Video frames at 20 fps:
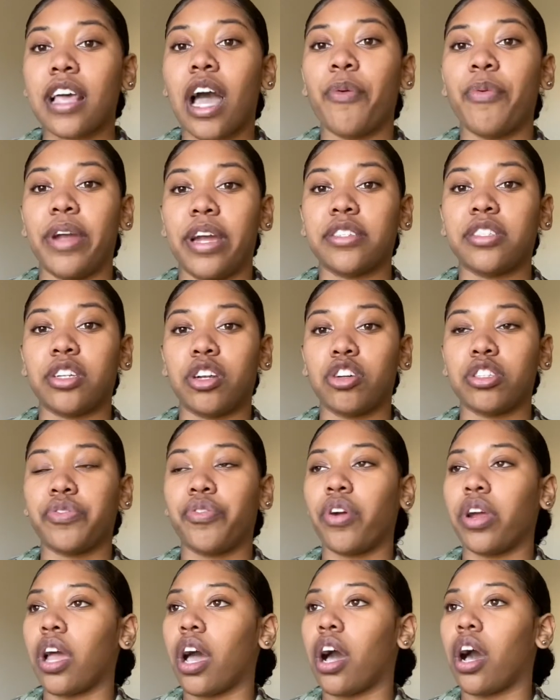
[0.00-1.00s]
I will answer those
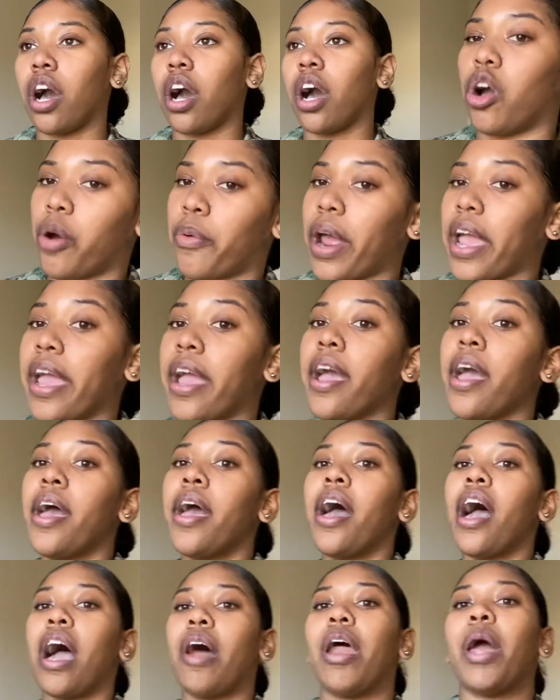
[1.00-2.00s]
for y'all. All right,
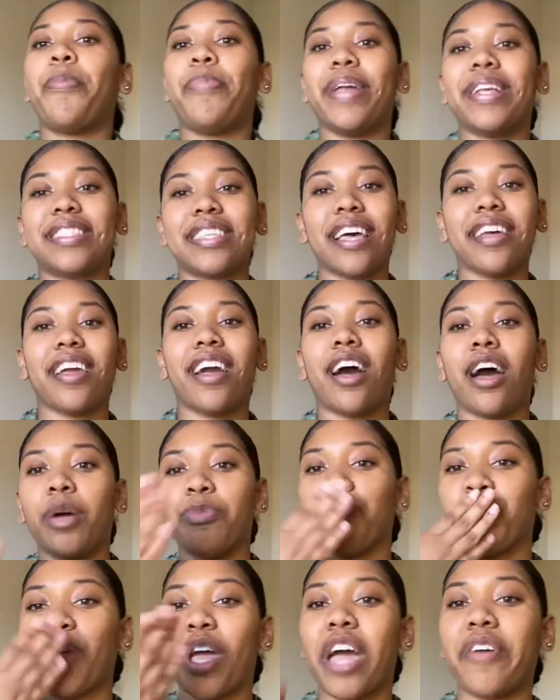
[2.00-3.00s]
all right. Peace out,
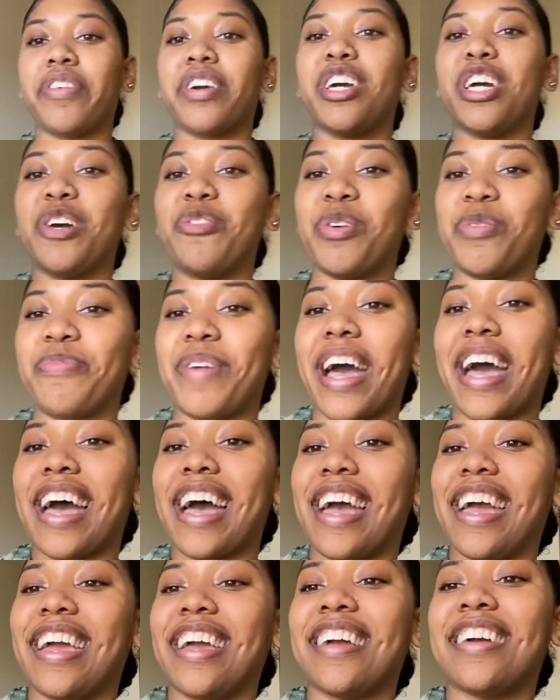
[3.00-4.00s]
y'all. Have a good one.
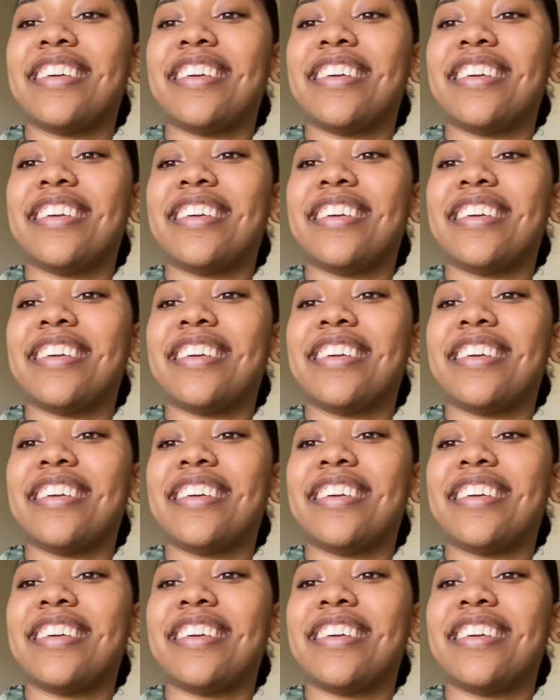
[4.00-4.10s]
Bye.